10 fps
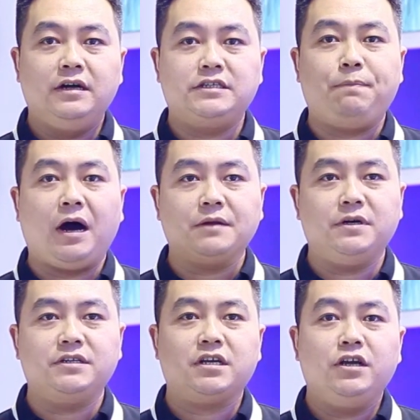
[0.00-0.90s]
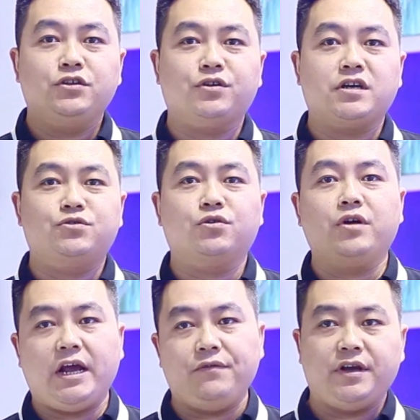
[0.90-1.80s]
department to control
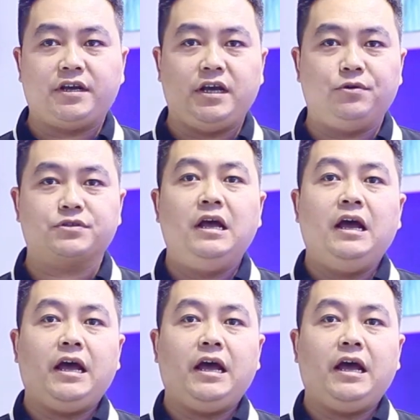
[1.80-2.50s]
every cables